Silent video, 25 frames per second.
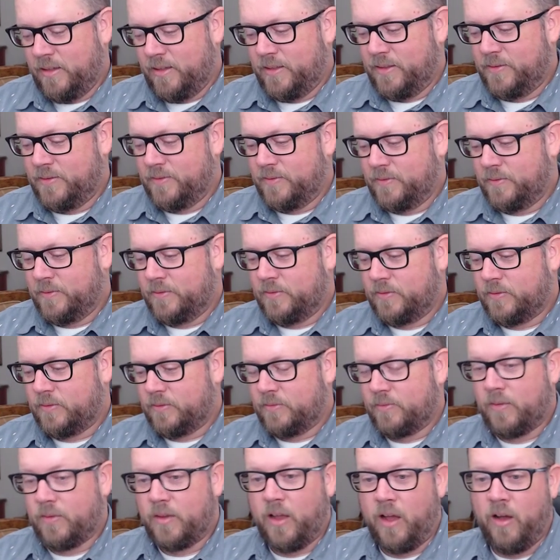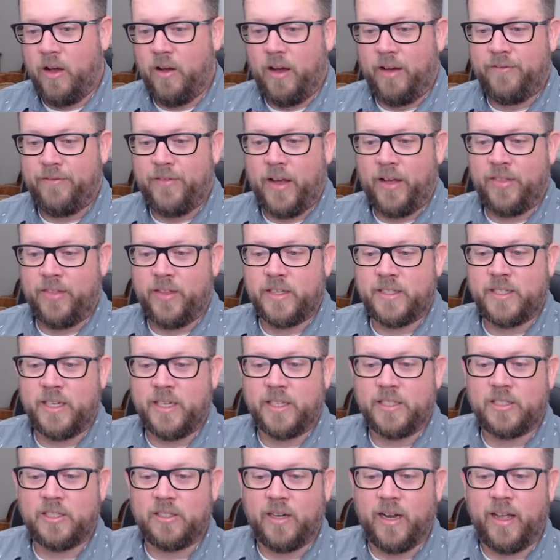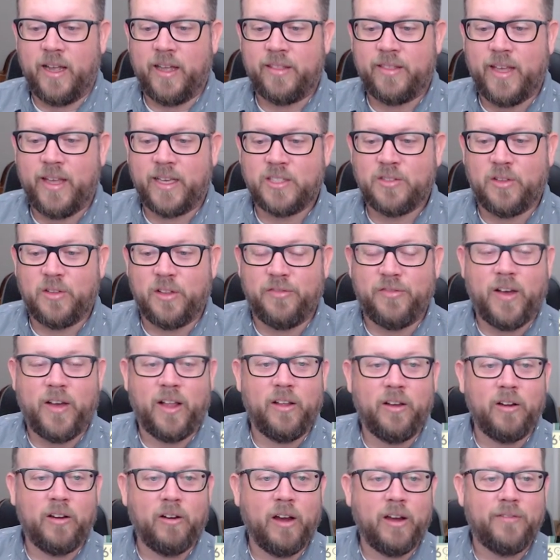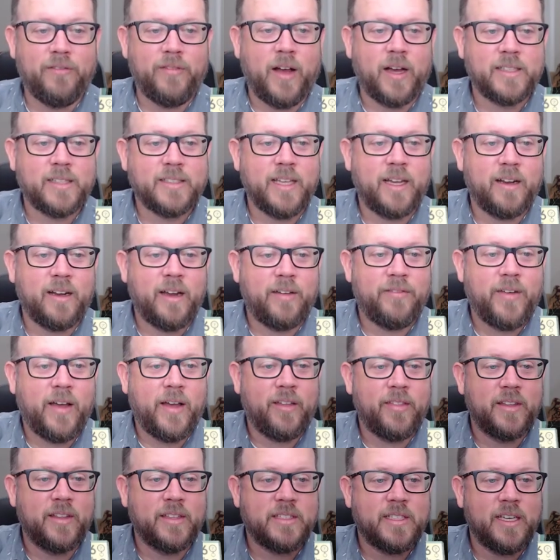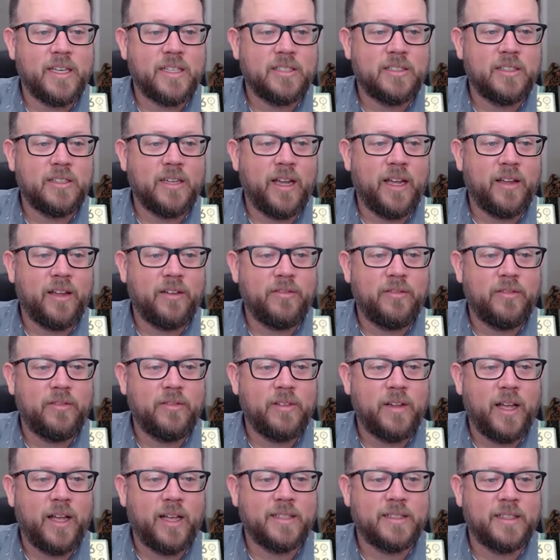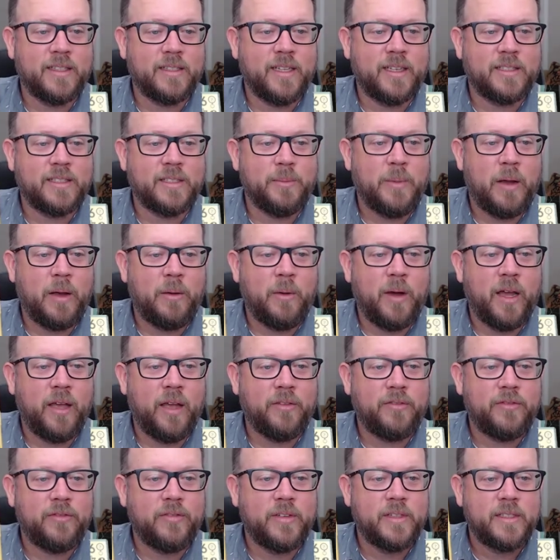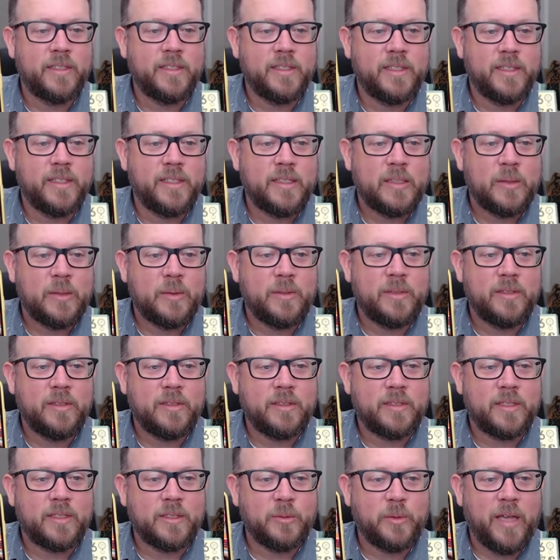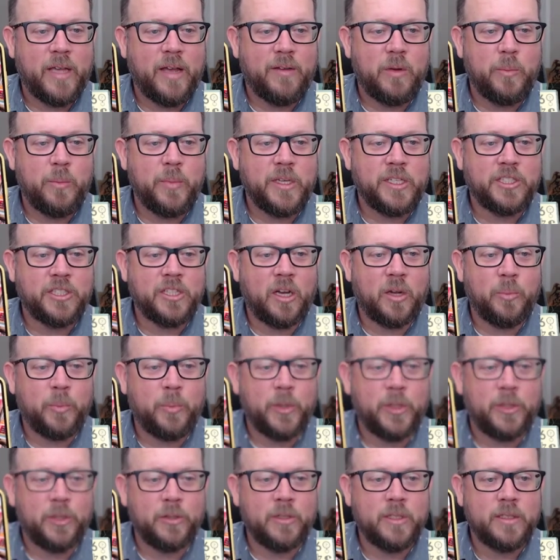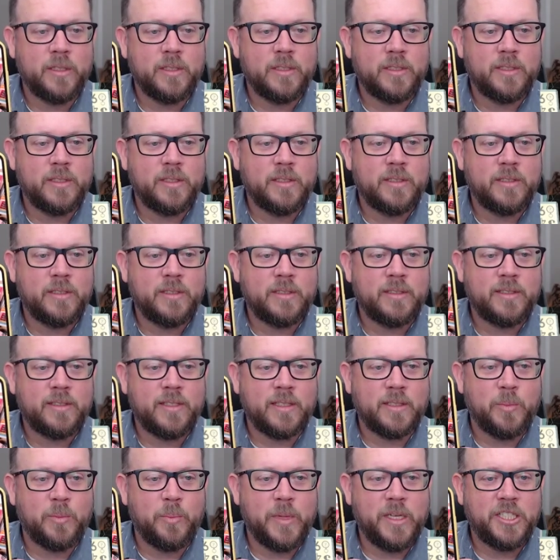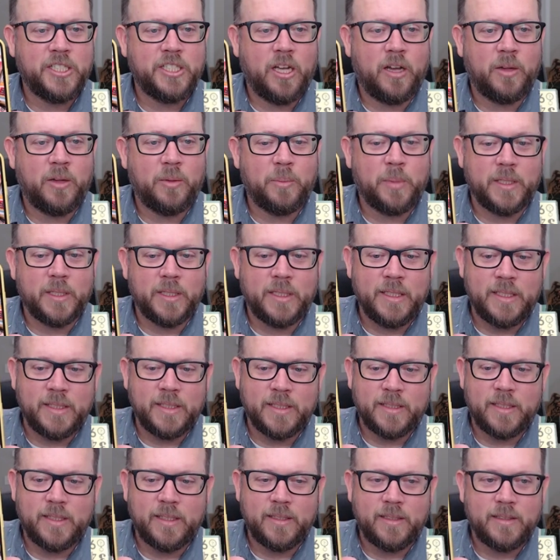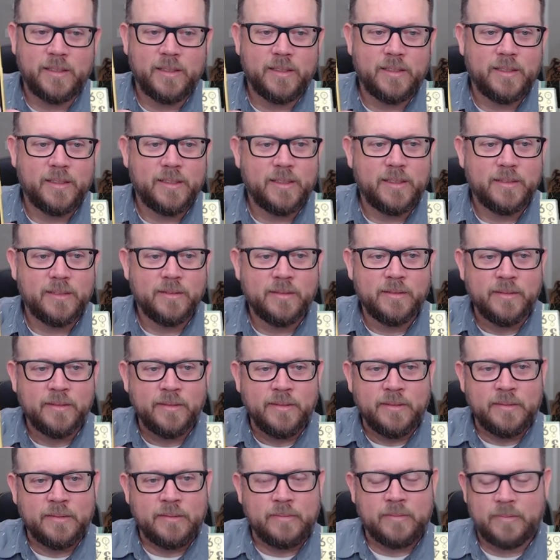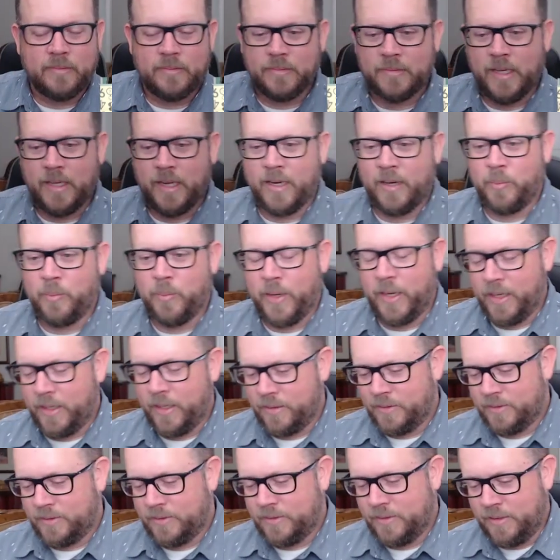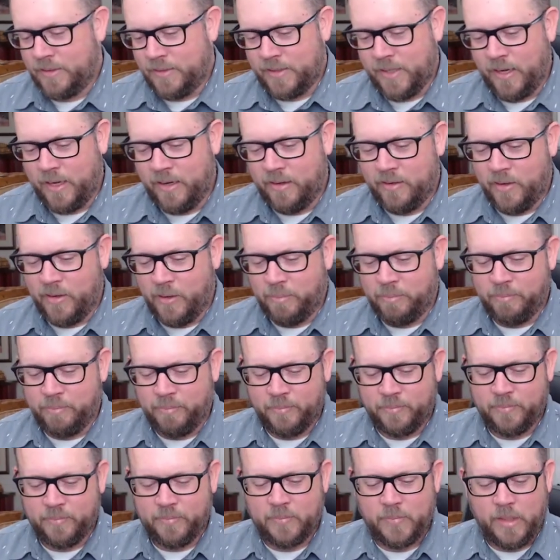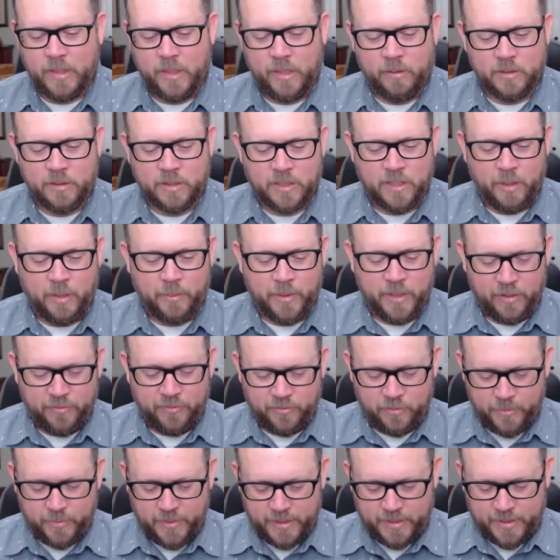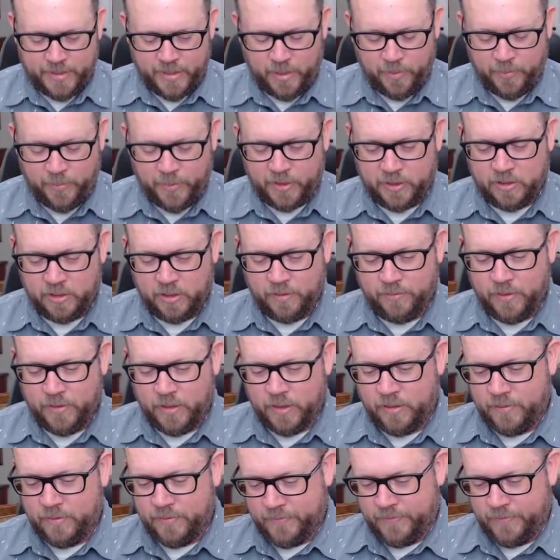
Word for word: Oh, I found this yesterday. Thanks for the follow, Gray Fox Sound. I found this yesterday. I sent that to my wife because we have a Bichon Poo. It says Bichon, please. I didn't buy it. That's kind of dumb. It was dumb enough for me to take a picture of though.